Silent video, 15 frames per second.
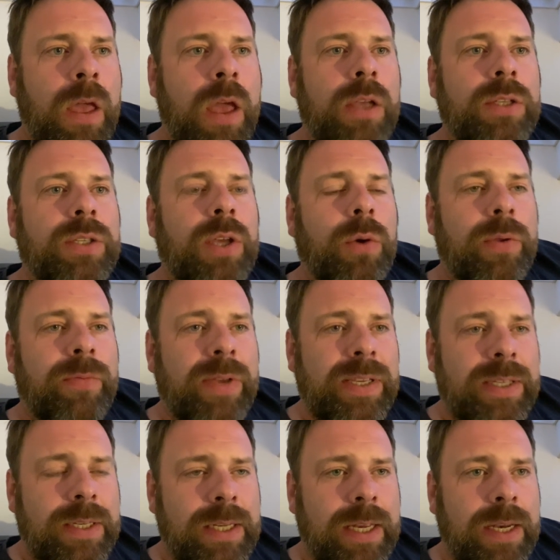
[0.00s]
So we
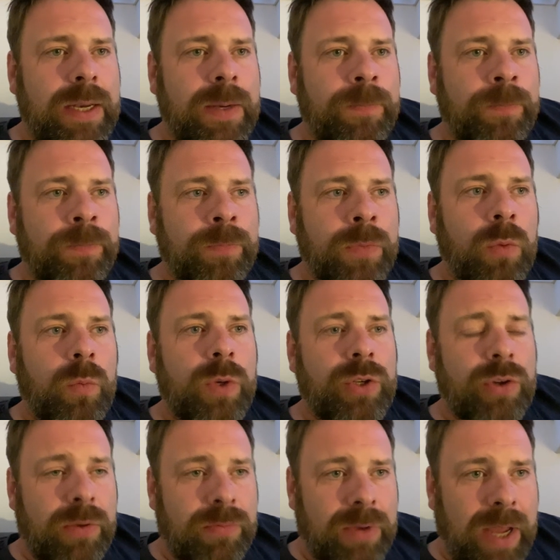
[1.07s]
visited. We
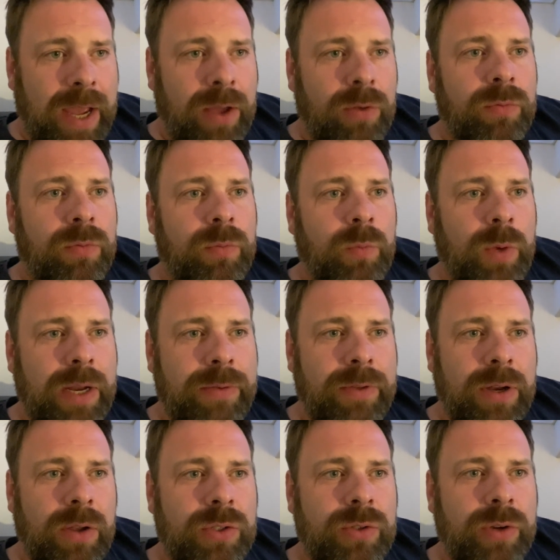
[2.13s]
drove down. We live in
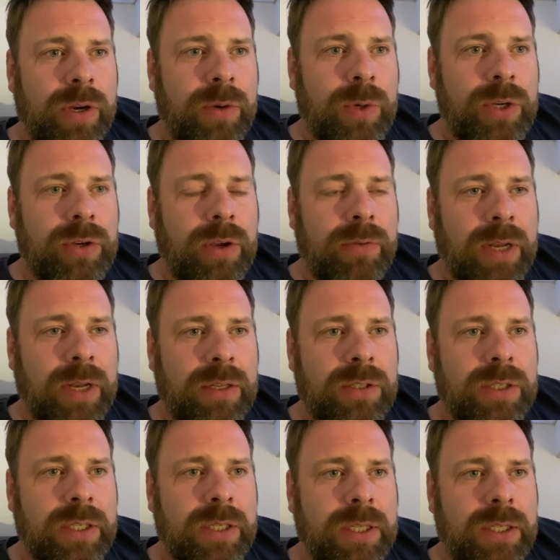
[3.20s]
Austria, and we drove down
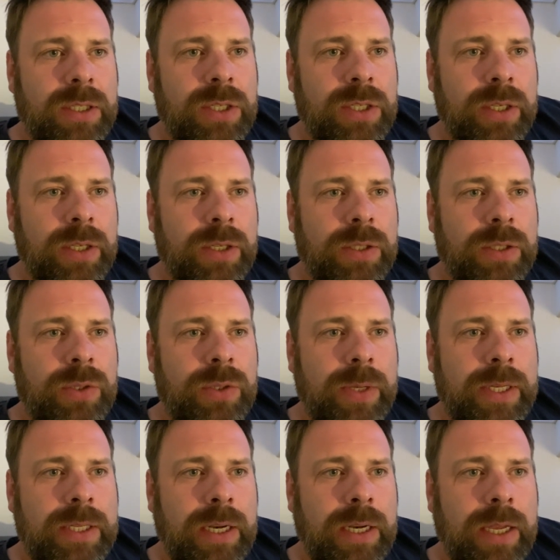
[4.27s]
to
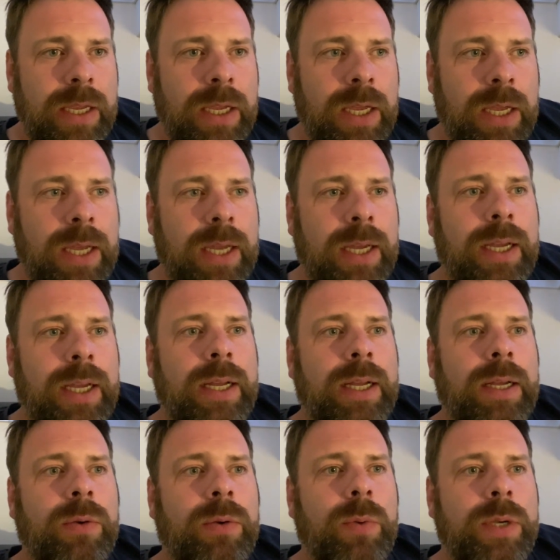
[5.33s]
Italy.
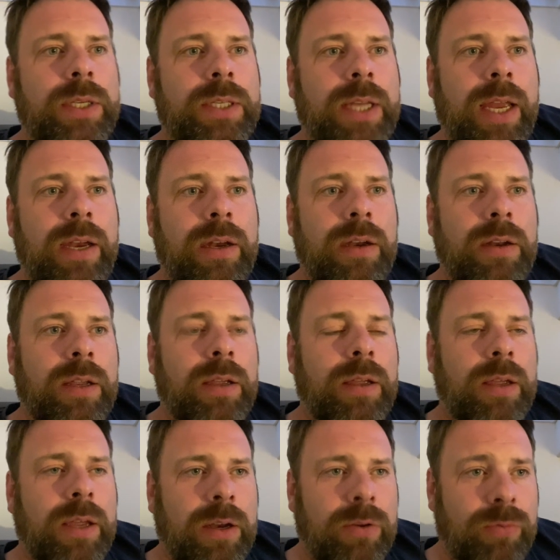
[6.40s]
We stayed in
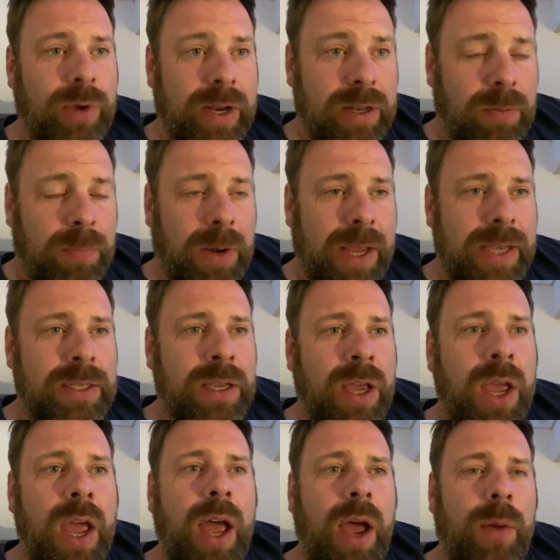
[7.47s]
a rental place,
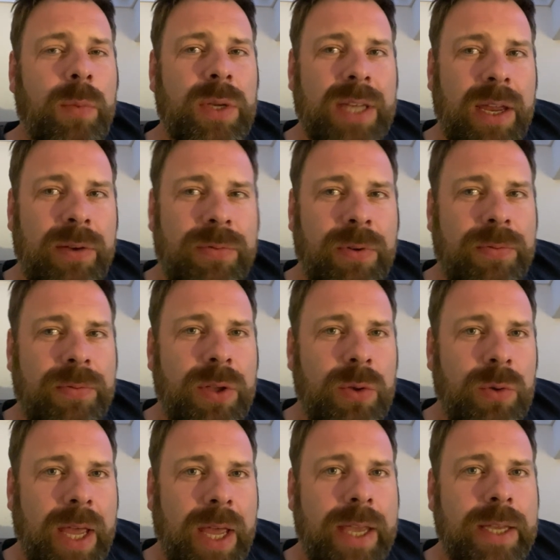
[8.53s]
and we stayed for a few
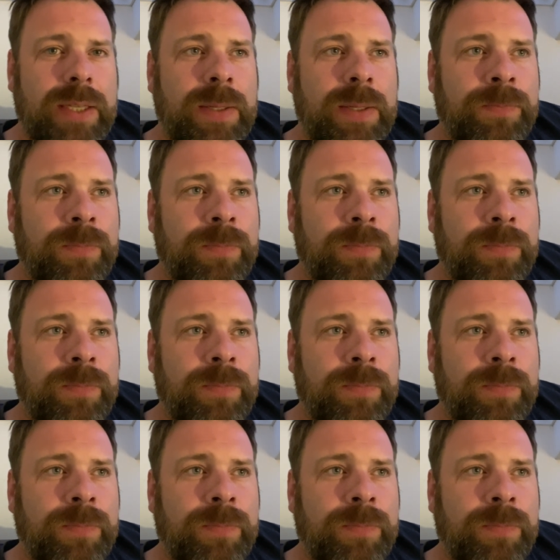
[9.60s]
days.